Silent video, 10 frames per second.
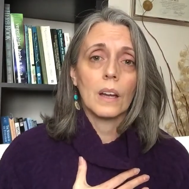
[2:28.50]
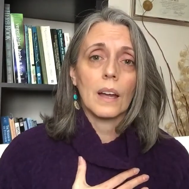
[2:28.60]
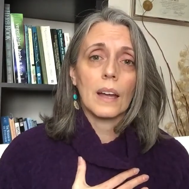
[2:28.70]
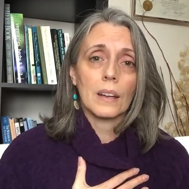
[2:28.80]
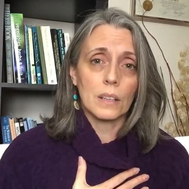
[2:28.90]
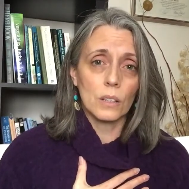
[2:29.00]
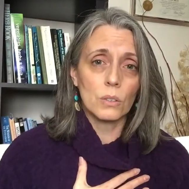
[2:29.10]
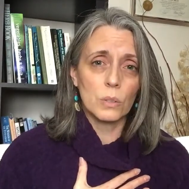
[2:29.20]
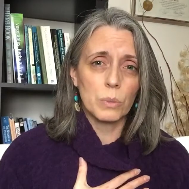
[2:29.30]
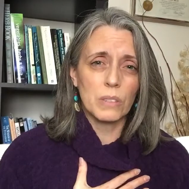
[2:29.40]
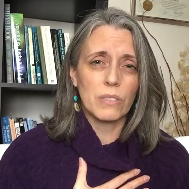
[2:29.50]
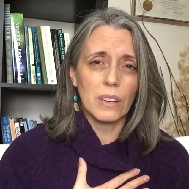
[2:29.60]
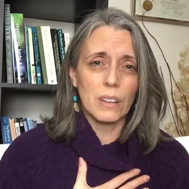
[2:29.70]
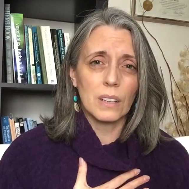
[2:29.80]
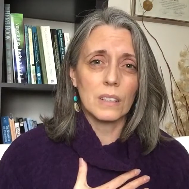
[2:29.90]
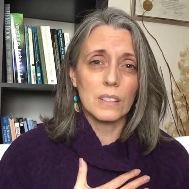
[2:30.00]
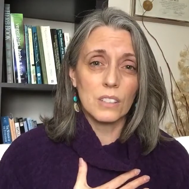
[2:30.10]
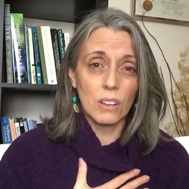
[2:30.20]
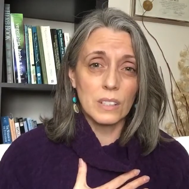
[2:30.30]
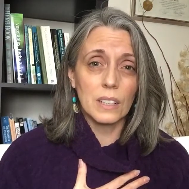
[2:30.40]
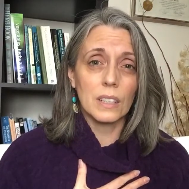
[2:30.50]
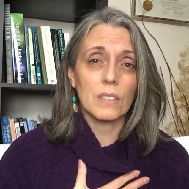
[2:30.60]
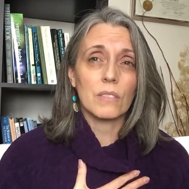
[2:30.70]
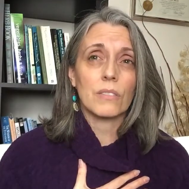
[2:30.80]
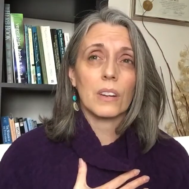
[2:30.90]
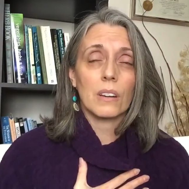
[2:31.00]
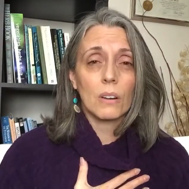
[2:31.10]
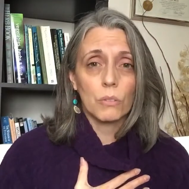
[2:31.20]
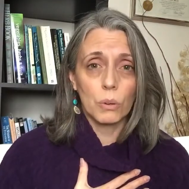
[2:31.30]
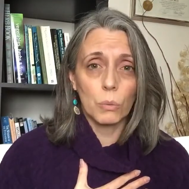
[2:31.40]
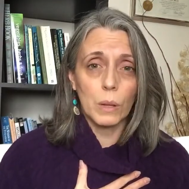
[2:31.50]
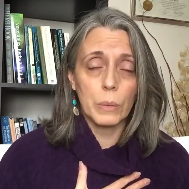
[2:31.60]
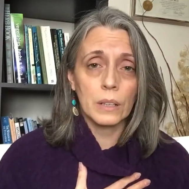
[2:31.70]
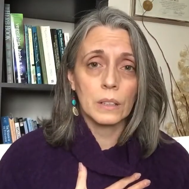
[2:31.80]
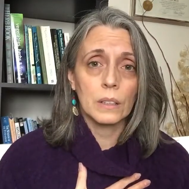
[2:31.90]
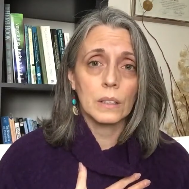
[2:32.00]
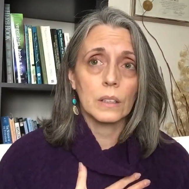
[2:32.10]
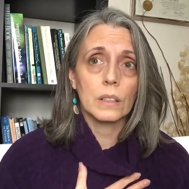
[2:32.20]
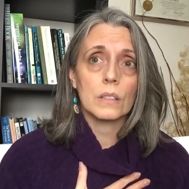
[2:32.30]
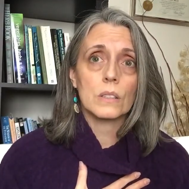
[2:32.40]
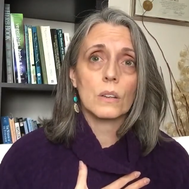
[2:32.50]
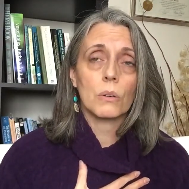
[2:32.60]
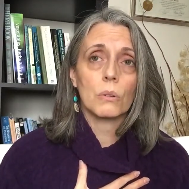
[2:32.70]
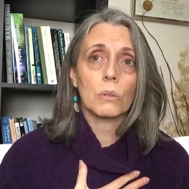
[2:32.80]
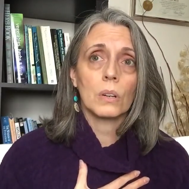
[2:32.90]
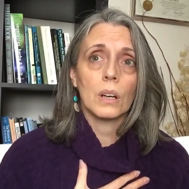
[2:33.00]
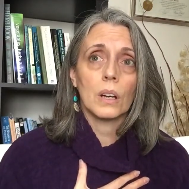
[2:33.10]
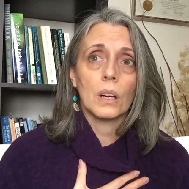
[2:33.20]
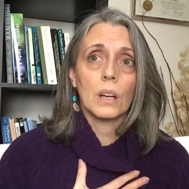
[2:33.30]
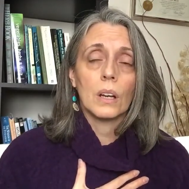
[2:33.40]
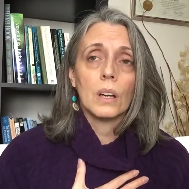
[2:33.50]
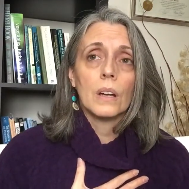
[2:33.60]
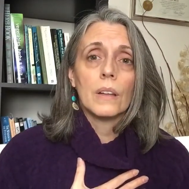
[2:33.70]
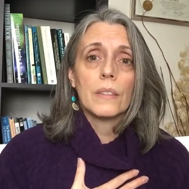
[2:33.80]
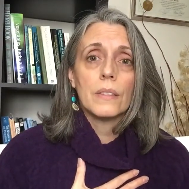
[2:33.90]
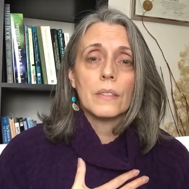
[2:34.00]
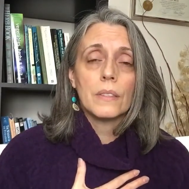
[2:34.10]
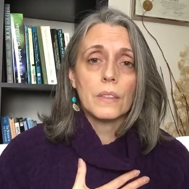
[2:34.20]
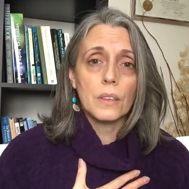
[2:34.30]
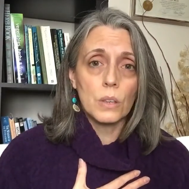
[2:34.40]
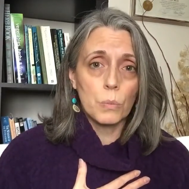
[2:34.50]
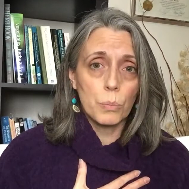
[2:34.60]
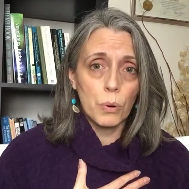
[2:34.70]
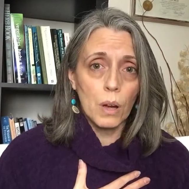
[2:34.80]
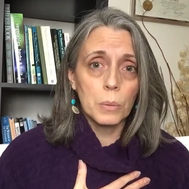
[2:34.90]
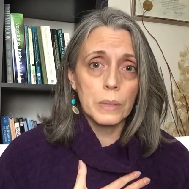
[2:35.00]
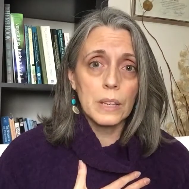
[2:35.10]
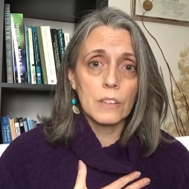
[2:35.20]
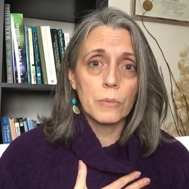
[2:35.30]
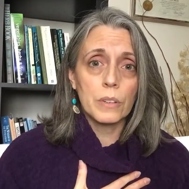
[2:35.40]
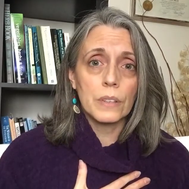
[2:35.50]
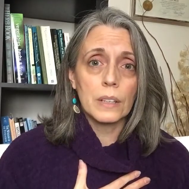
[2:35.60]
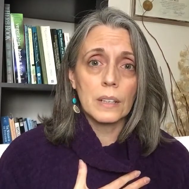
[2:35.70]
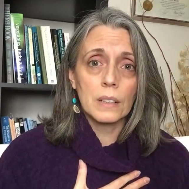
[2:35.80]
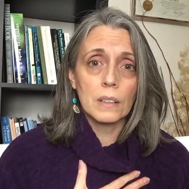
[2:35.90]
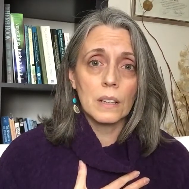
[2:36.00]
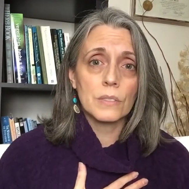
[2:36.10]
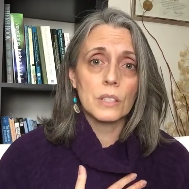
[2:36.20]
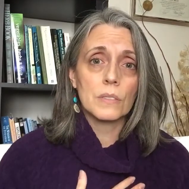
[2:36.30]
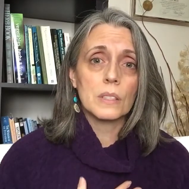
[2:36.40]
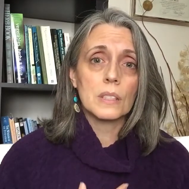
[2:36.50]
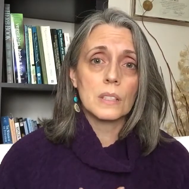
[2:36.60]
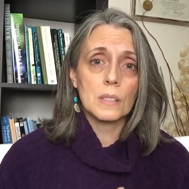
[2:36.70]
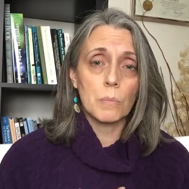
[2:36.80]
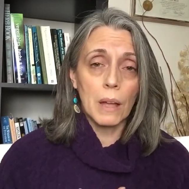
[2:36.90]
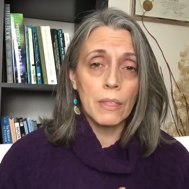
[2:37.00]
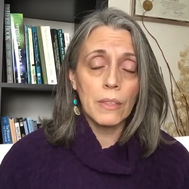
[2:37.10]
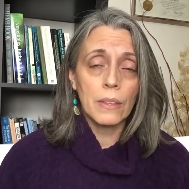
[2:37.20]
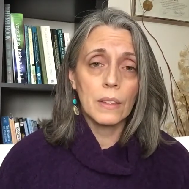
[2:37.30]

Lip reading: And it can also be very daunting and very overwhelming. So you probably have been feeling a lot of shifts this month.